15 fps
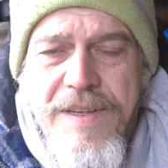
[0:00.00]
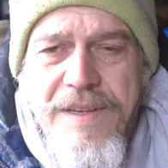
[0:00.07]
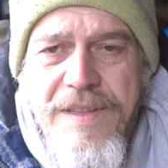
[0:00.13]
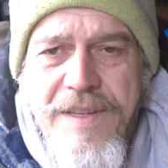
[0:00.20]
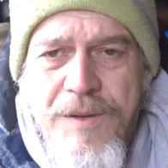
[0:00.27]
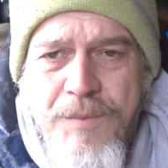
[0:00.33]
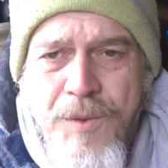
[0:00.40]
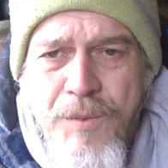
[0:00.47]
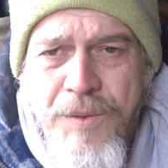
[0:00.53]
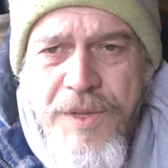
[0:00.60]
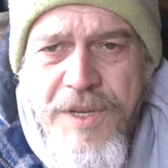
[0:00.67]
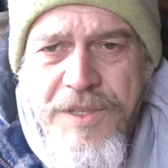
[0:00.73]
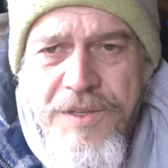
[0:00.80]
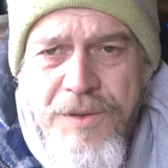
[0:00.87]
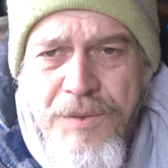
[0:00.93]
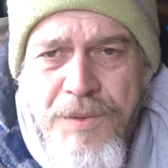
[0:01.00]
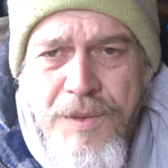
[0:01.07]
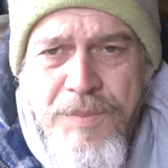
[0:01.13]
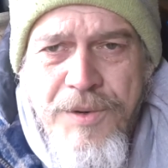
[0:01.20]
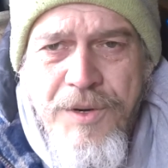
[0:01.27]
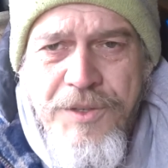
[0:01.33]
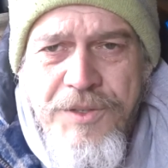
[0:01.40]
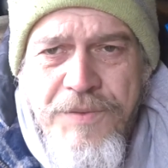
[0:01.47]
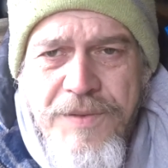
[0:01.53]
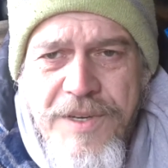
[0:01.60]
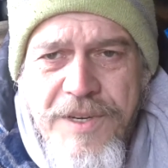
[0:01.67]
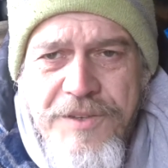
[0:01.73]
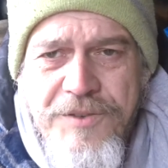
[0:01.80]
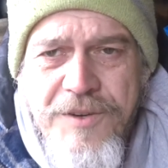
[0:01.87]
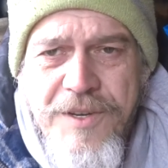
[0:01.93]
And then what will they do with the price of
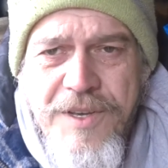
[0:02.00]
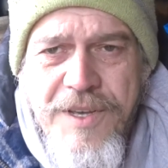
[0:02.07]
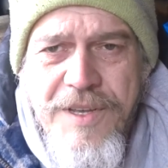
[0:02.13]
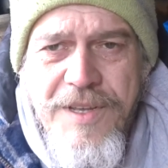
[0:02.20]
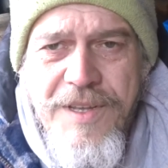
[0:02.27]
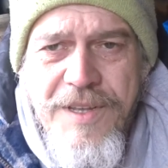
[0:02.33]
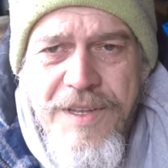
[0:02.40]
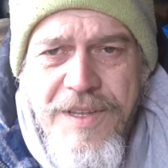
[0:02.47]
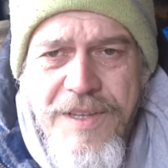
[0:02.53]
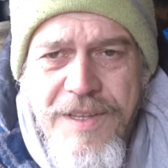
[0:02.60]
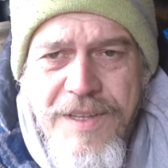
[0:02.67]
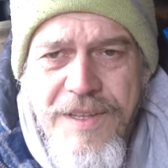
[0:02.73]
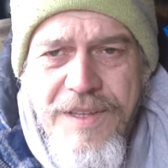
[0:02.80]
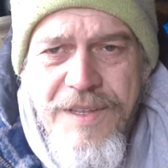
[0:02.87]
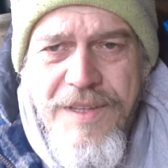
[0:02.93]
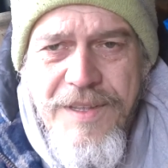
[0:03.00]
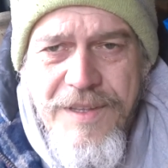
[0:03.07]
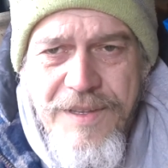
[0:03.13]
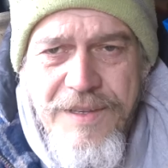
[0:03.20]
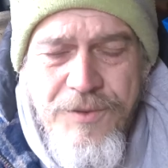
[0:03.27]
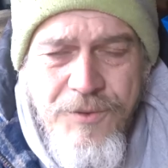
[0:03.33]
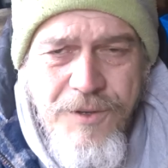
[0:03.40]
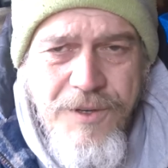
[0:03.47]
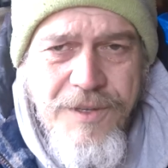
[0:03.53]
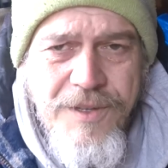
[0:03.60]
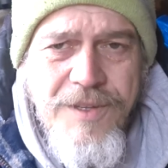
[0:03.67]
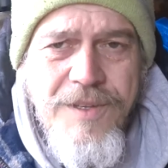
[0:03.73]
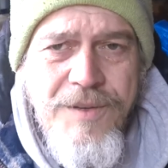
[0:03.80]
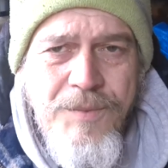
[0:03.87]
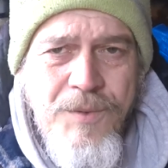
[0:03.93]
electric? That's right,
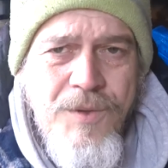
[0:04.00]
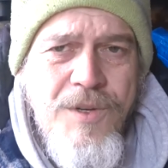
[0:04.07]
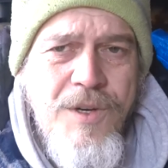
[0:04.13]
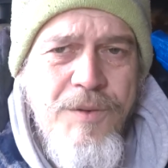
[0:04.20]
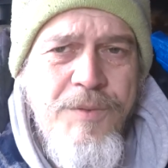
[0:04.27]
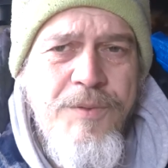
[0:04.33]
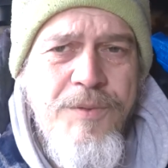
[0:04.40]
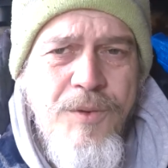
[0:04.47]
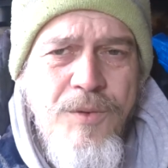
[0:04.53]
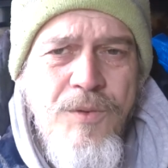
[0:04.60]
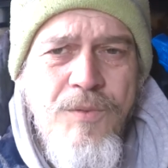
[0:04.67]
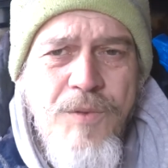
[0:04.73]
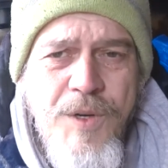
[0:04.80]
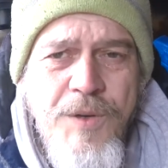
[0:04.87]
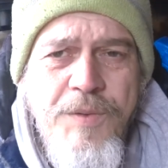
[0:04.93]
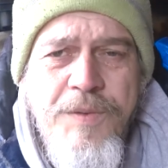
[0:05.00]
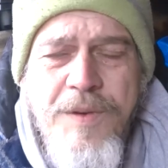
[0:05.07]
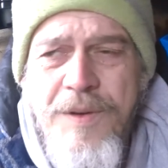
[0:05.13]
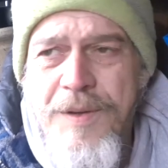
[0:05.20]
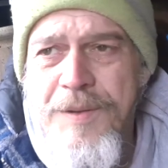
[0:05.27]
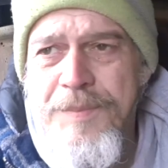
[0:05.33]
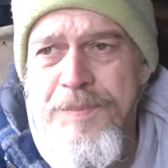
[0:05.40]
it will go through the roof.